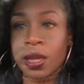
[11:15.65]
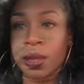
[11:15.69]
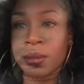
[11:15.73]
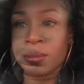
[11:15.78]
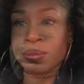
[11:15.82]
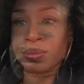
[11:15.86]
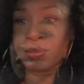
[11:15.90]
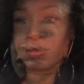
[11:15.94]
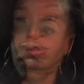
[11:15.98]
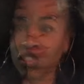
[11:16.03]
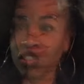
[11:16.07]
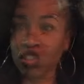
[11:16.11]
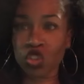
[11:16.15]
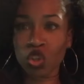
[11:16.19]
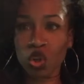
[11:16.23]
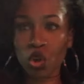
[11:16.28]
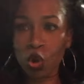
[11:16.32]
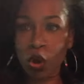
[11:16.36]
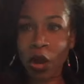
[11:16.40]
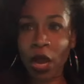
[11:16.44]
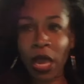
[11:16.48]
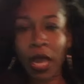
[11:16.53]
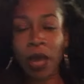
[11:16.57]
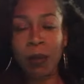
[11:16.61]
Hey guys,
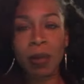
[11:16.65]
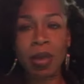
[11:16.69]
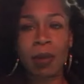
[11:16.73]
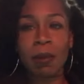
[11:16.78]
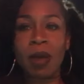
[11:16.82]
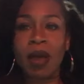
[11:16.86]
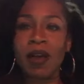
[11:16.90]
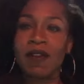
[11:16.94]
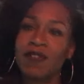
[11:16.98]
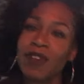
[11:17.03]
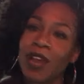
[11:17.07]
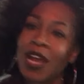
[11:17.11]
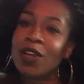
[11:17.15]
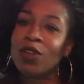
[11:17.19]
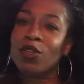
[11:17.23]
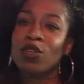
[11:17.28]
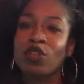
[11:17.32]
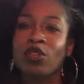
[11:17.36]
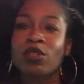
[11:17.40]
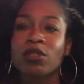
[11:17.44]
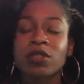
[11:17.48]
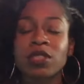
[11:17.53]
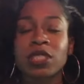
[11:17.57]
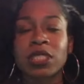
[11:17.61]
so I am at my
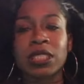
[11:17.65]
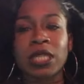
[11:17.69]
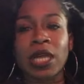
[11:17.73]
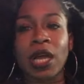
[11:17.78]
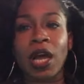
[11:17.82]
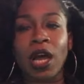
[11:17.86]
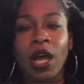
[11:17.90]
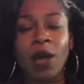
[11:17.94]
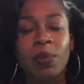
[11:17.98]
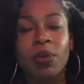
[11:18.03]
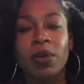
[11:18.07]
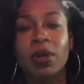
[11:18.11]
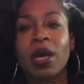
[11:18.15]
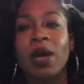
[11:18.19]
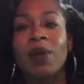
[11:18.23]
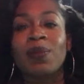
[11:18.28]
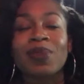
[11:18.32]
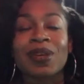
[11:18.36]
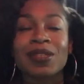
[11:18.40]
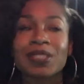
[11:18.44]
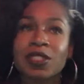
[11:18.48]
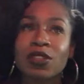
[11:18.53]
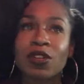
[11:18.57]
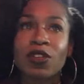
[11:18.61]
final stop.
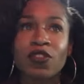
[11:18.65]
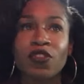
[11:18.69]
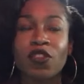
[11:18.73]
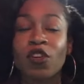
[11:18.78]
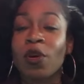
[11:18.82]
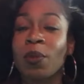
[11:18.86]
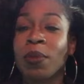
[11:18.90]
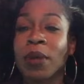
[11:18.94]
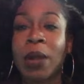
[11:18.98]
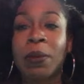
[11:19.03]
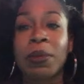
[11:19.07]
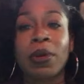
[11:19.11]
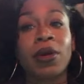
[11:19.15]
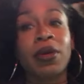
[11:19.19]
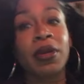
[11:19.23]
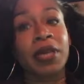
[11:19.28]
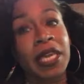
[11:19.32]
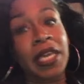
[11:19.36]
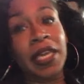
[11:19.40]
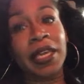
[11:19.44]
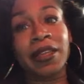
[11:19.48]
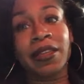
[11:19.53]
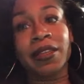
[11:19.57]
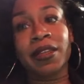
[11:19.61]
I'm still full, but I'm gonna
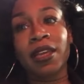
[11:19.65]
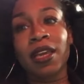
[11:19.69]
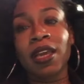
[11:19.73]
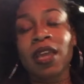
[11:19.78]
eat.